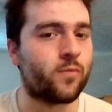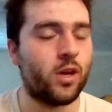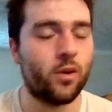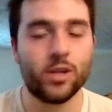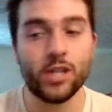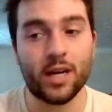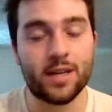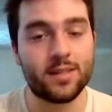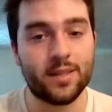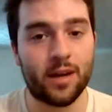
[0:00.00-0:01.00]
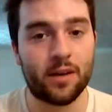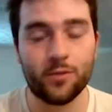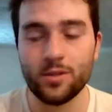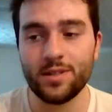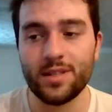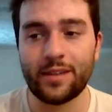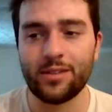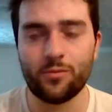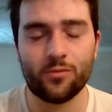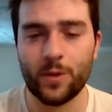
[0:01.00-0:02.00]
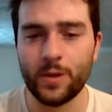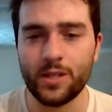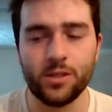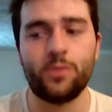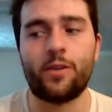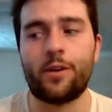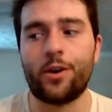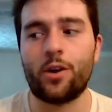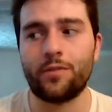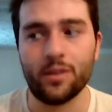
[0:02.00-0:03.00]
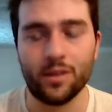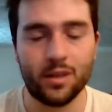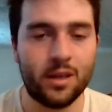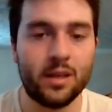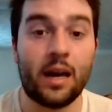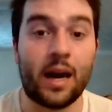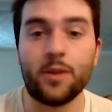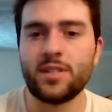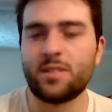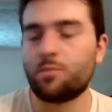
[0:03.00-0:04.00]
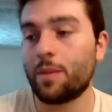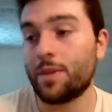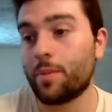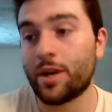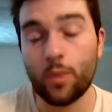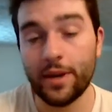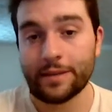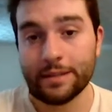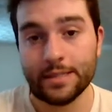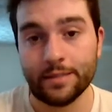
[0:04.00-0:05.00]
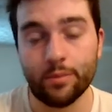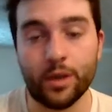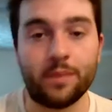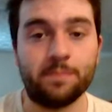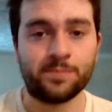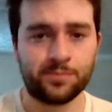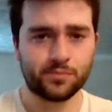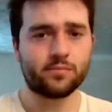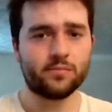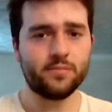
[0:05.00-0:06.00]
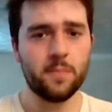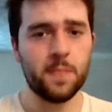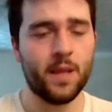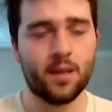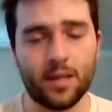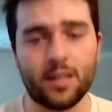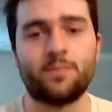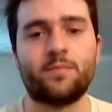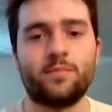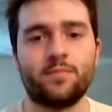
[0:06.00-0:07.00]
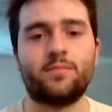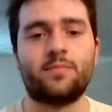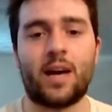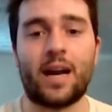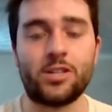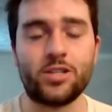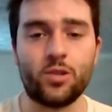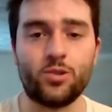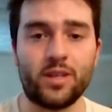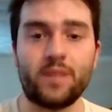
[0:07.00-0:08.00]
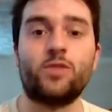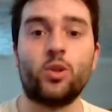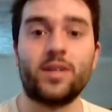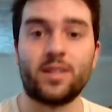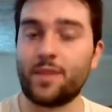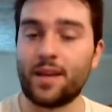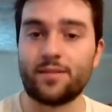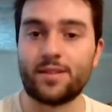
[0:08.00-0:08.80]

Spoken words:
Which, honestly, on a first listen, I don't really do very often. I know it's probably a better way to listen, but I just usually am doing something else.